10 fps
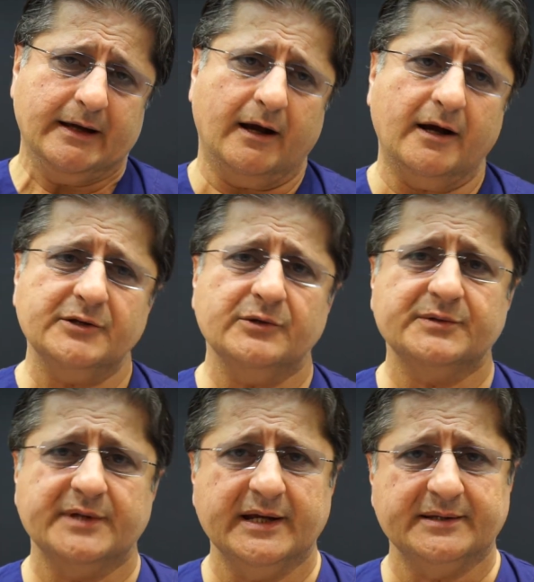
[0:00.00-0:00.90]
I
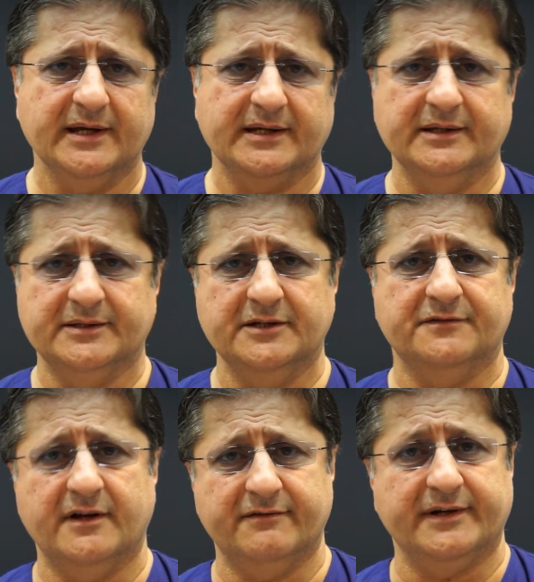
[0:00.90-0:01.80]
don't take taking teeth
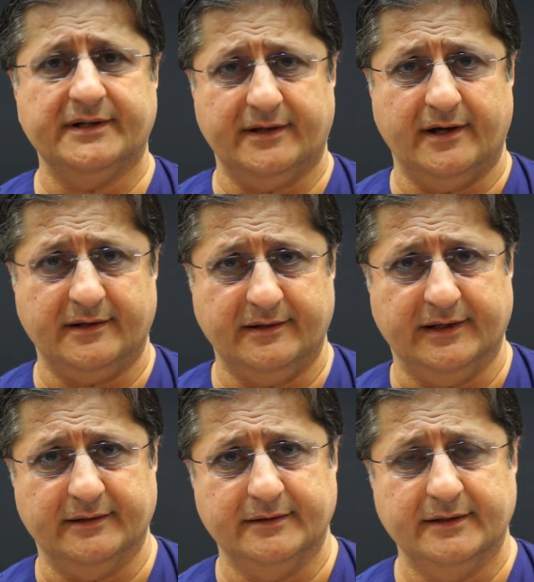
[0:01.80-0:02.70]
out very
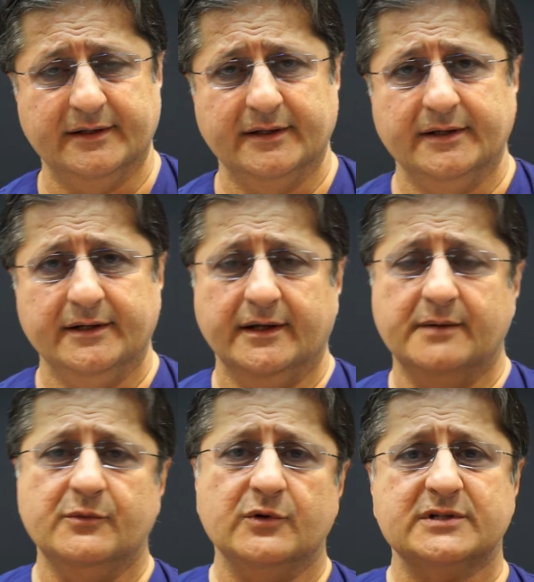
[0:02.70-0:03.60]
lightly.
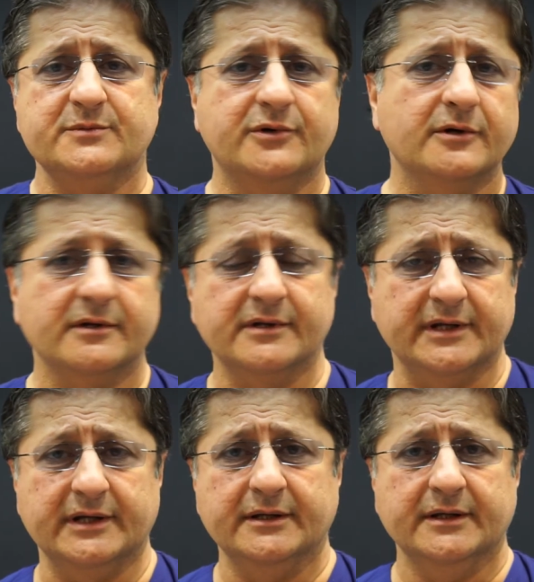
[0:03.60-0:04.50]
And most
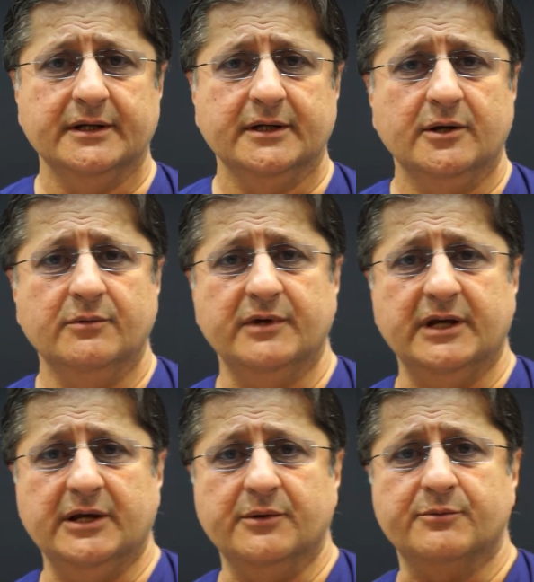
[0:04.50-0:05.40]
importantly,
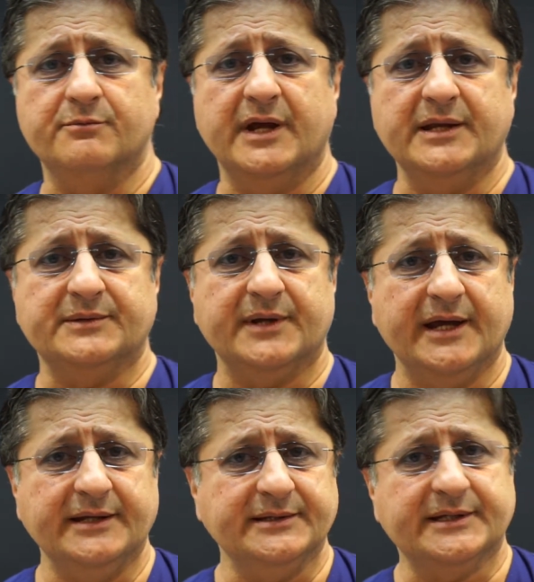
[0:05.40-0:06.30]
we
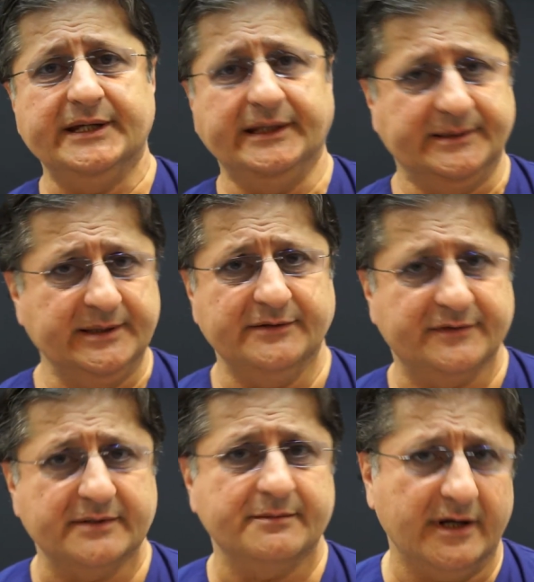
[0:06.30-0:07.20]
maintain key teeth
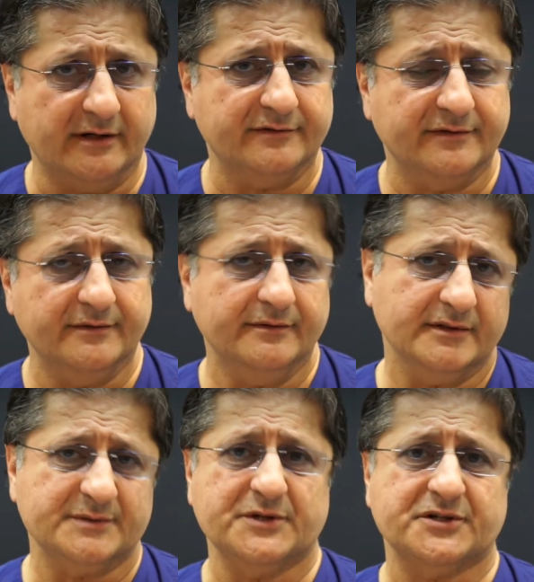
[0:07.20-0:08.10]
in the mouth,
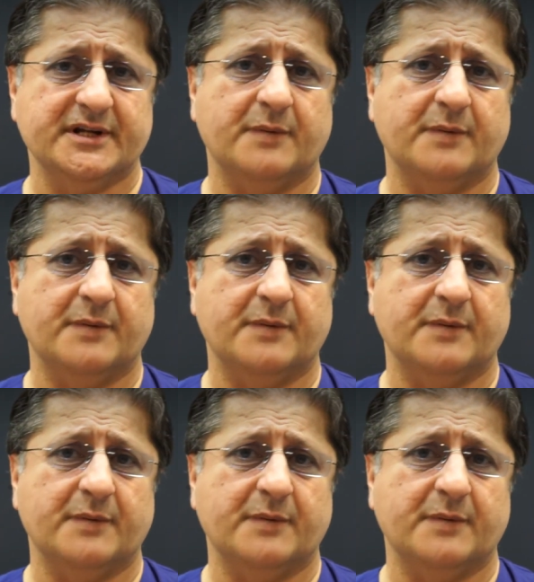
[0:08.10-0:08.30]
especially the